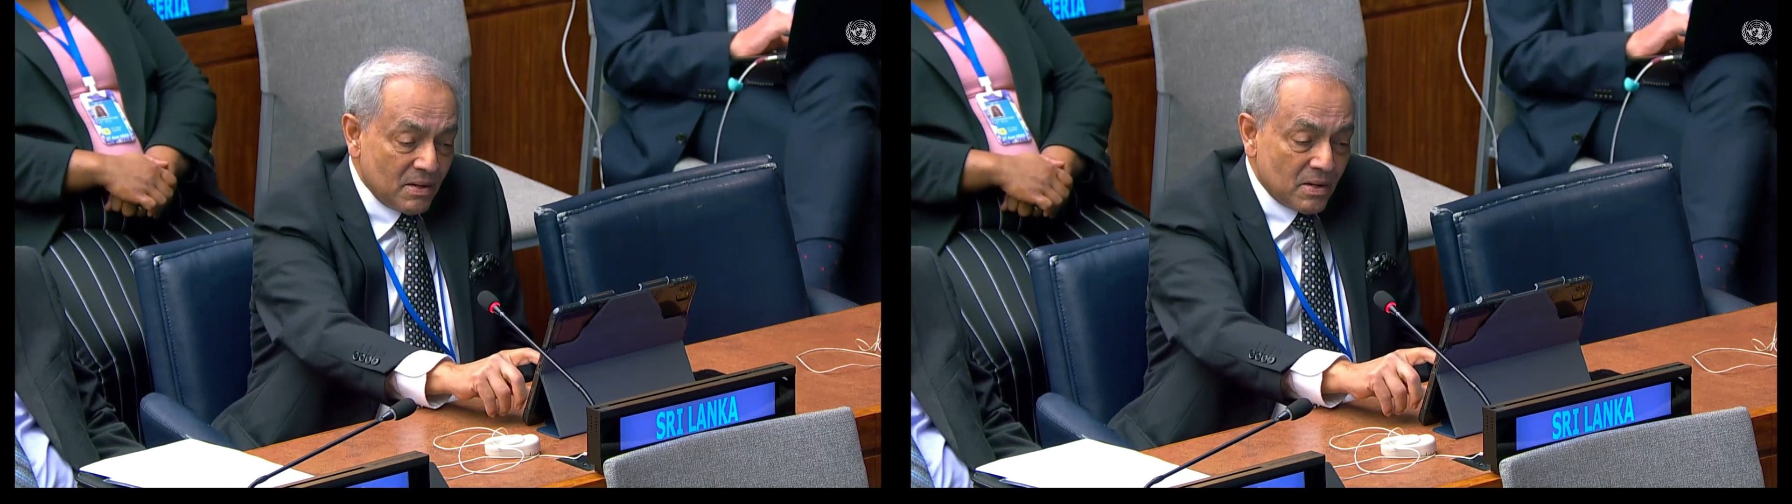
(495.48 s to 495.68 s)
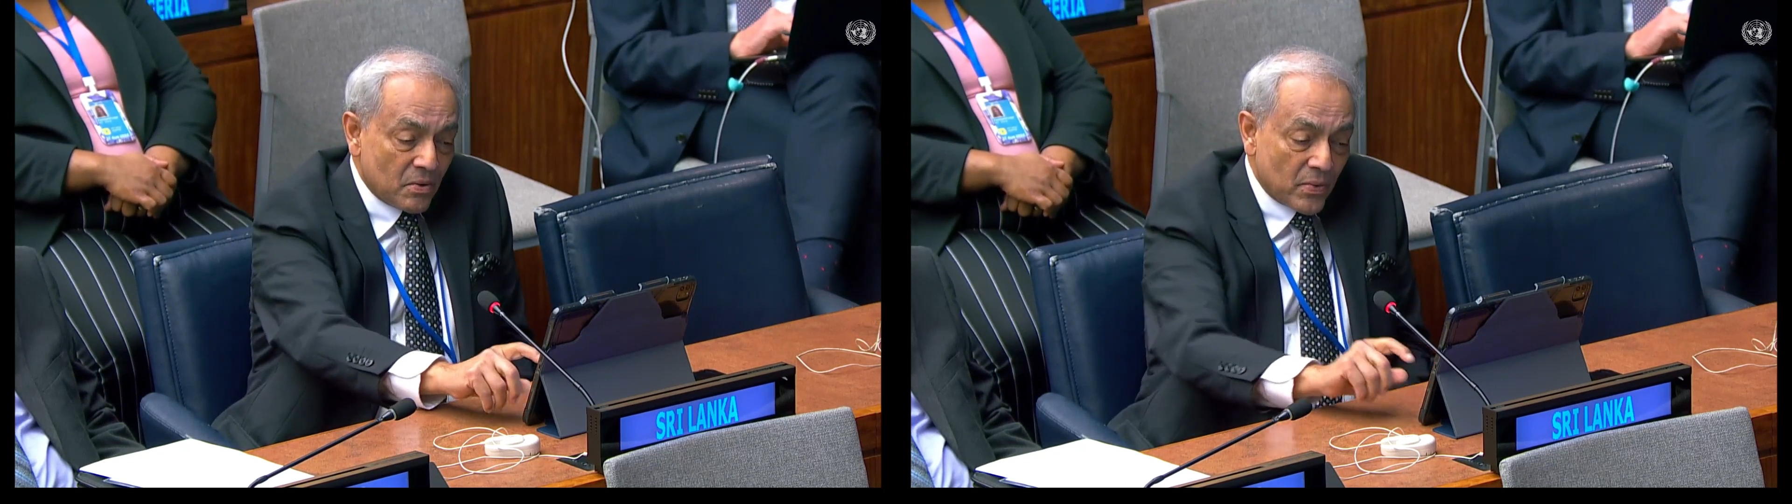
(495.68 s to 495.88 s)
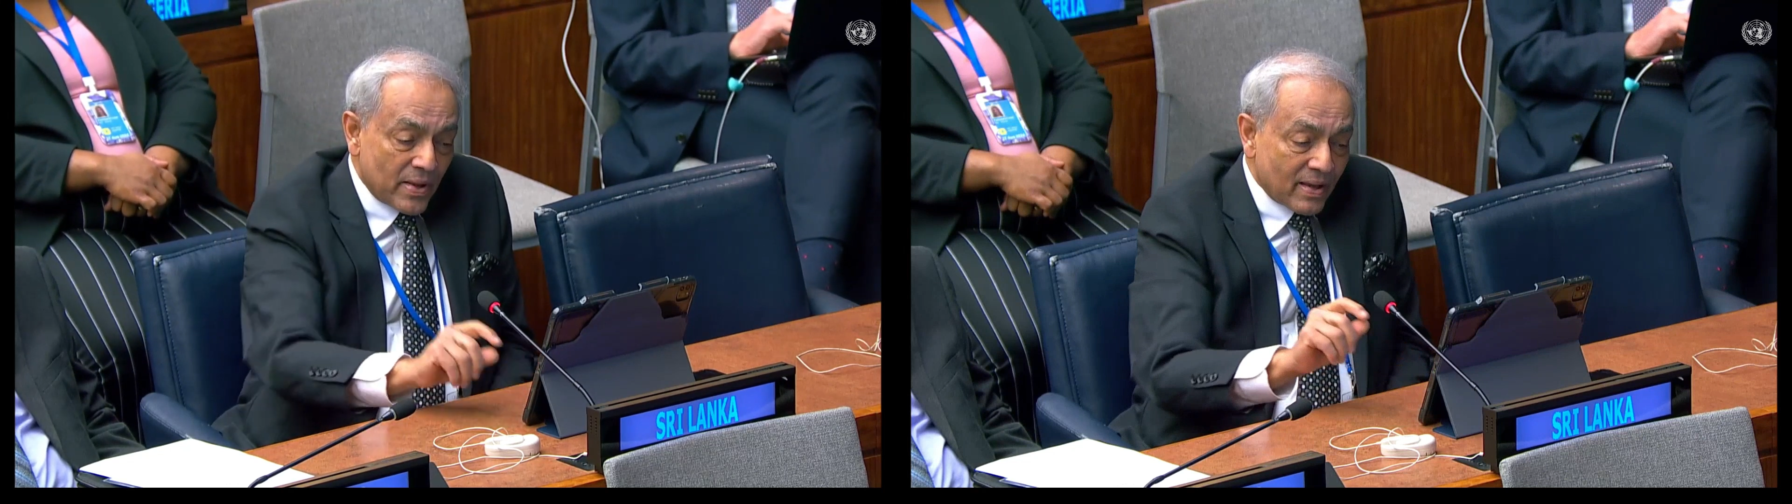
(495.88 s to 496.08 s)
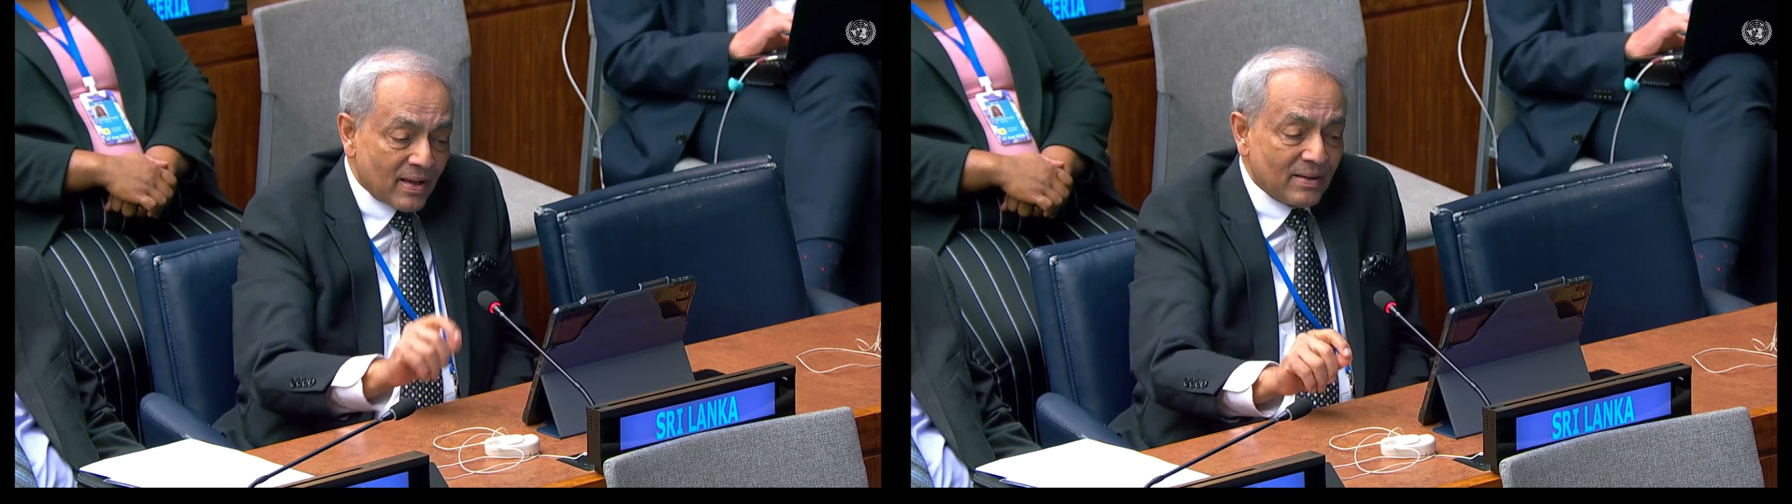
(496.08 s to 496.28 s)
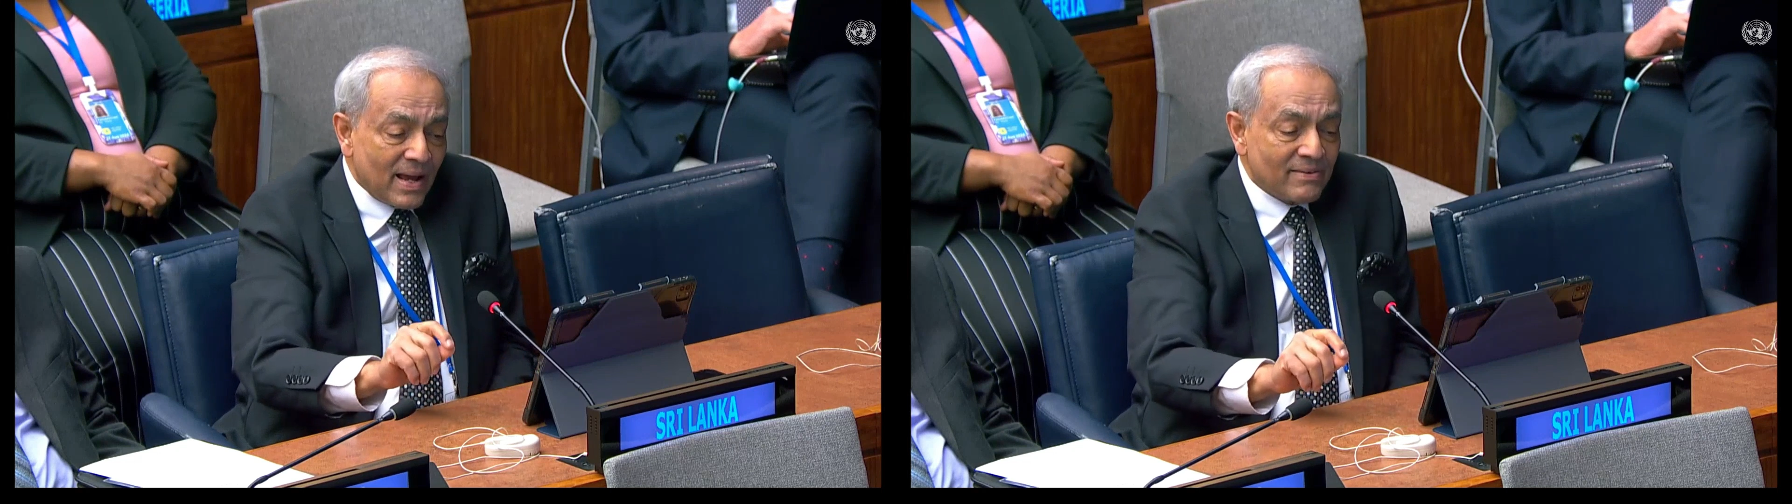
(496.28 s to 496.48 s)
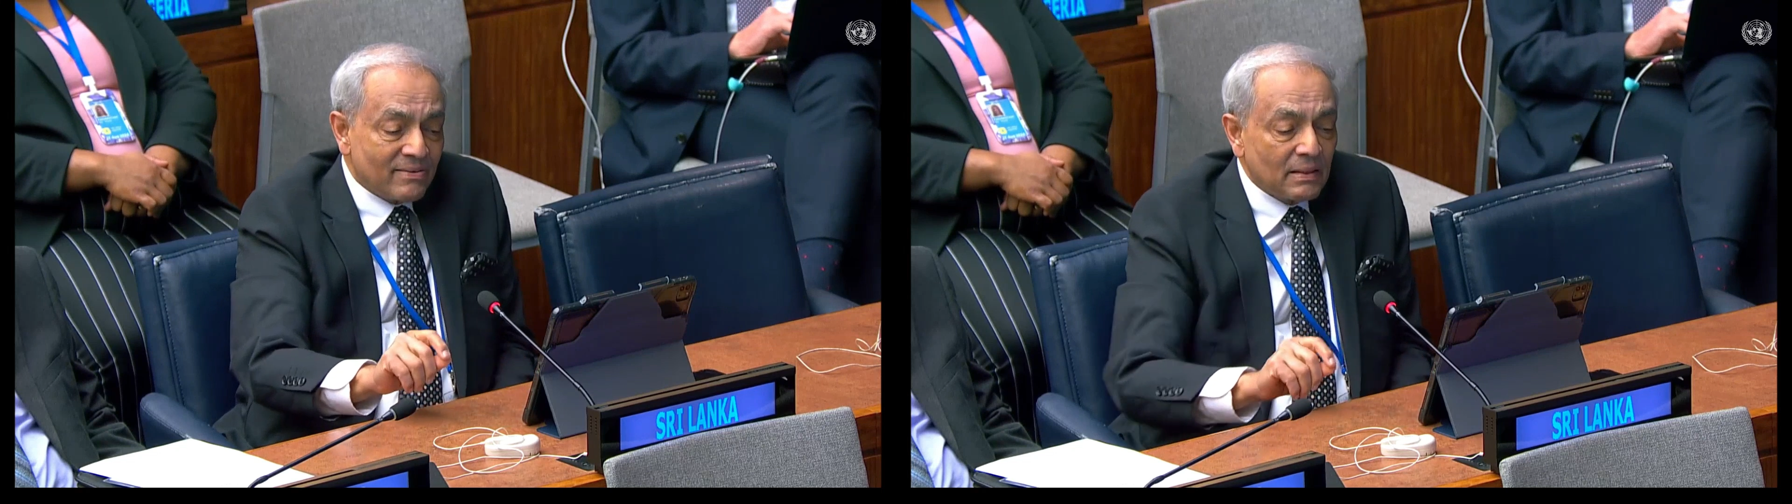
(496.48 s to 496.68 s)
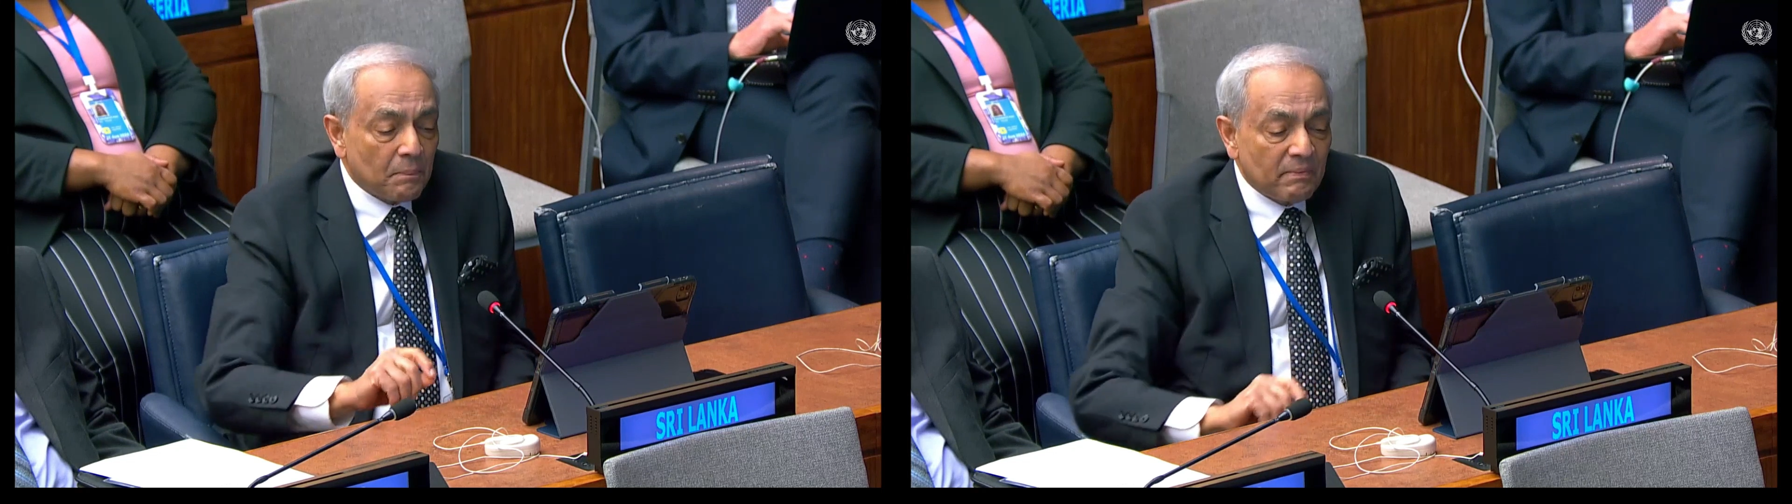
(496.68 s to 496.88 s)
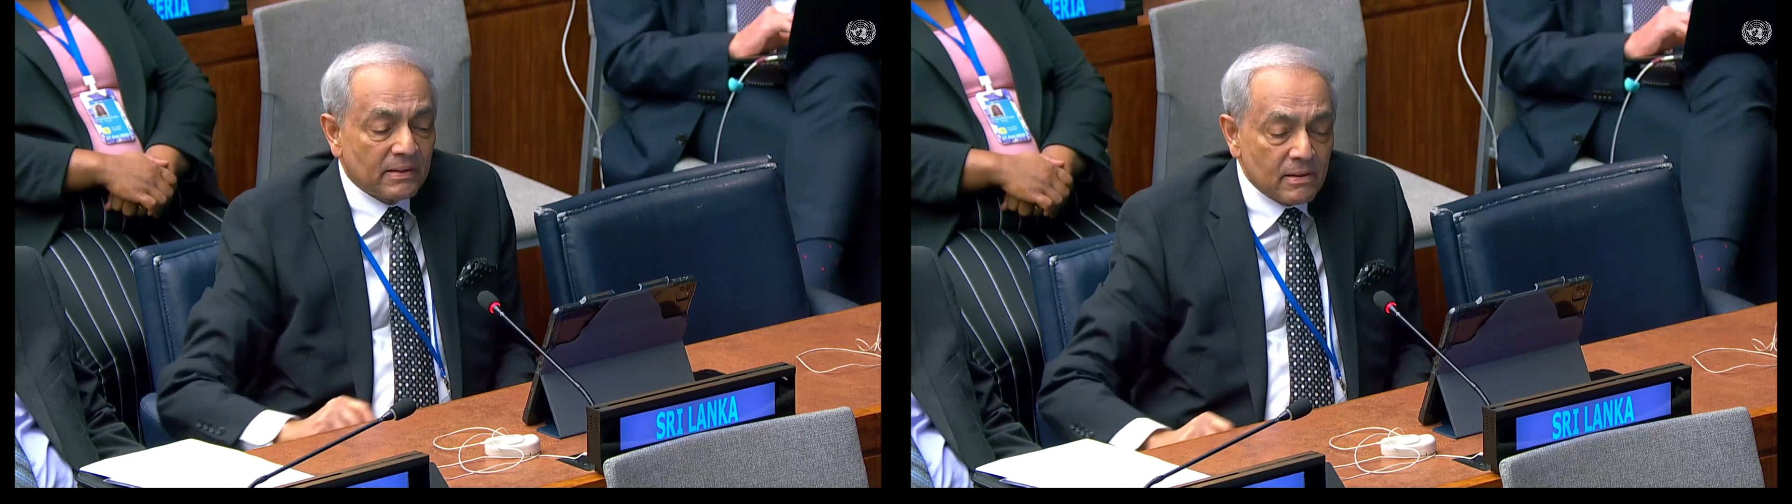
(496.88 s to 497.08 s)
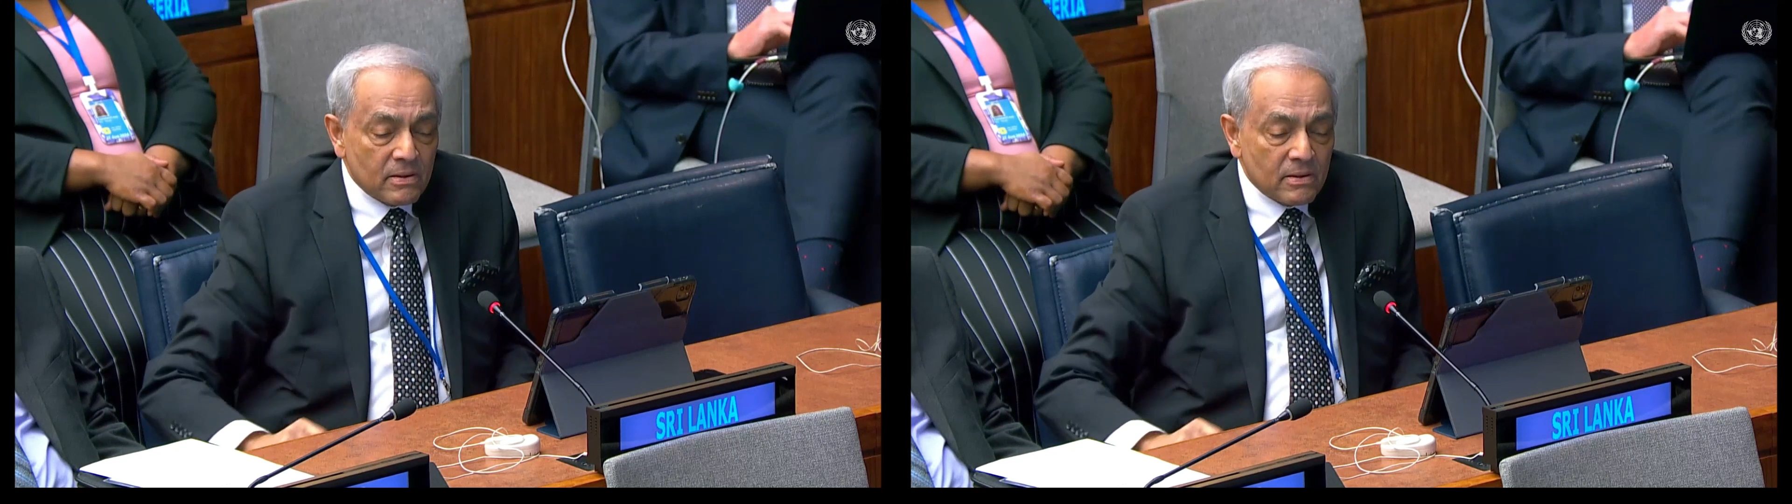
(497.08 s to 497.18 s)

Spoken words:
Recognizing the pivotal